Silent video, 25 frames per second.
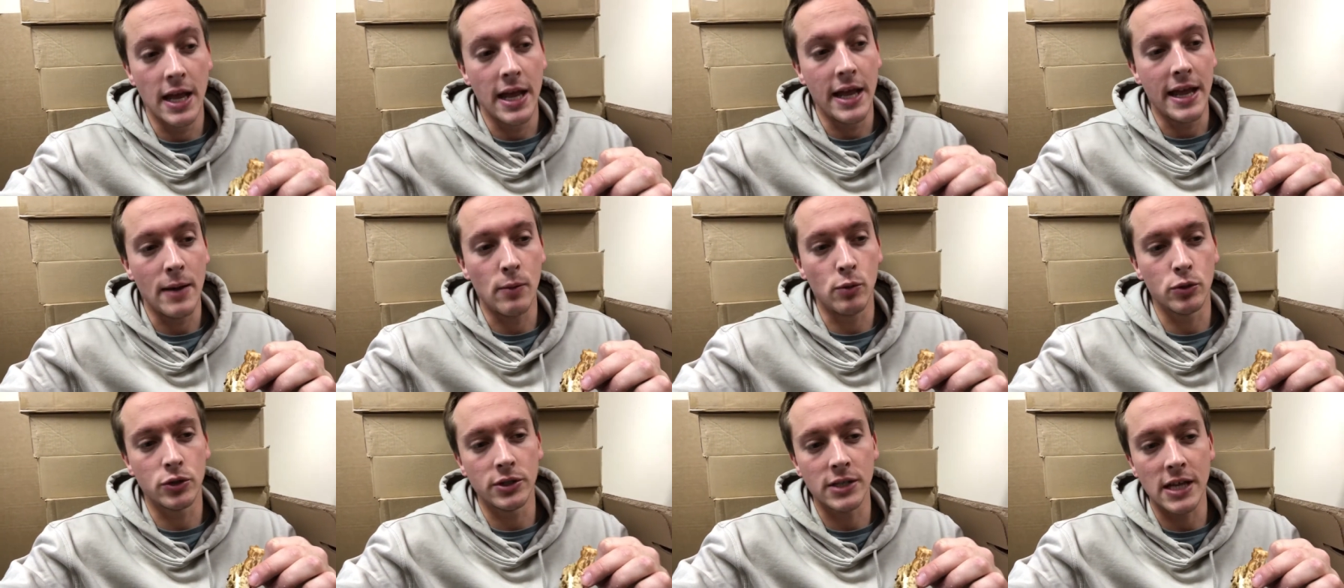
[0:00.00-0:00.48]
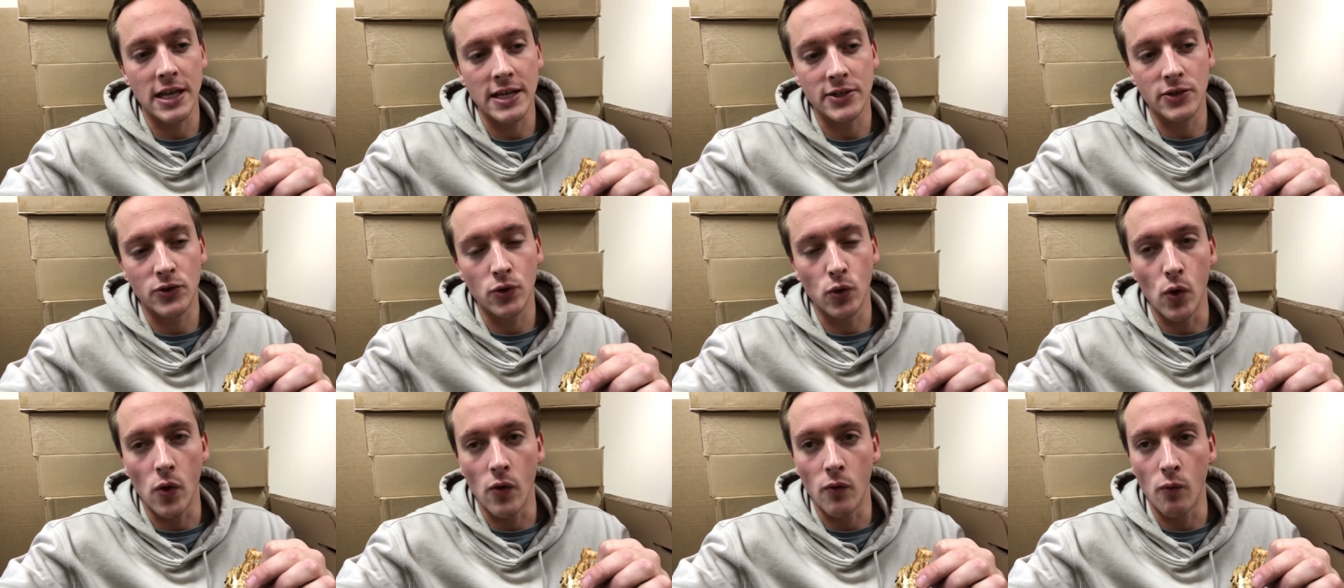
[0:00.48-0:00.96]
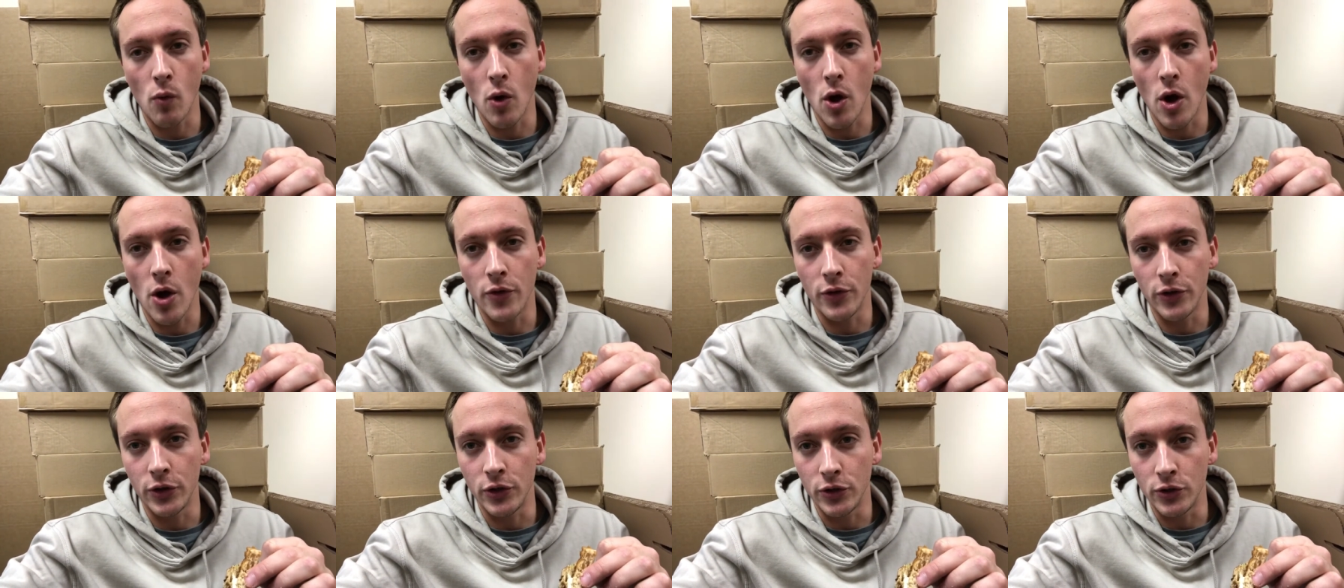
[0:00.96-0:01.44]
it wasn't that sort of
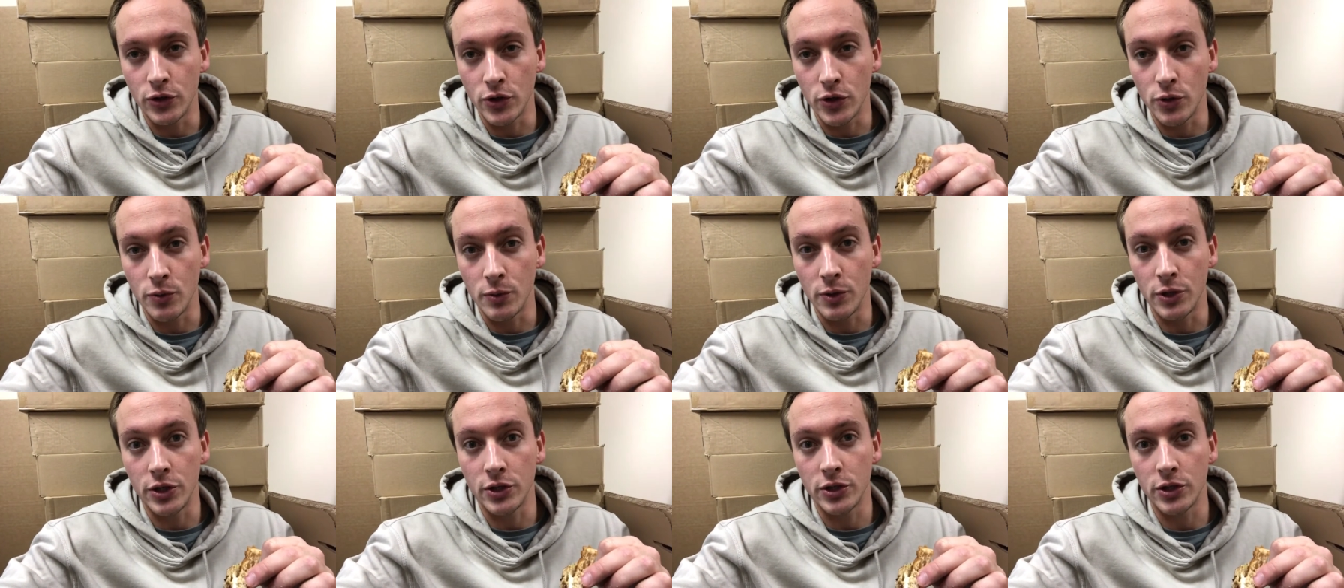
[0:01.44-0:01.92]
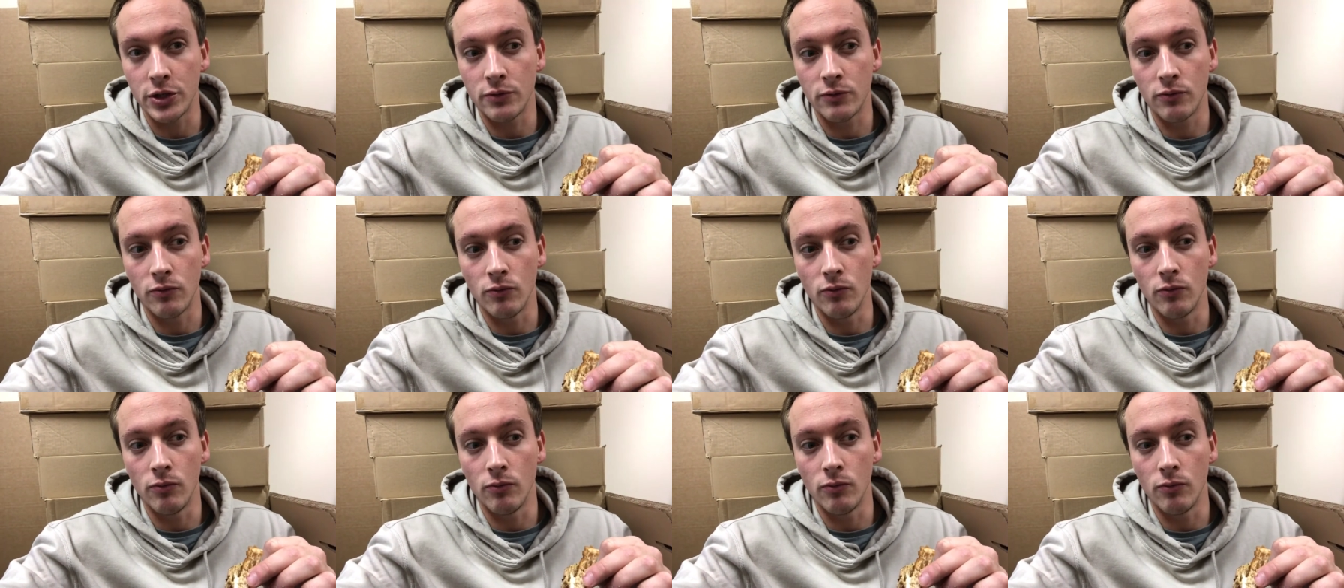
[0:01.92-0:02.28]
work that you do when you just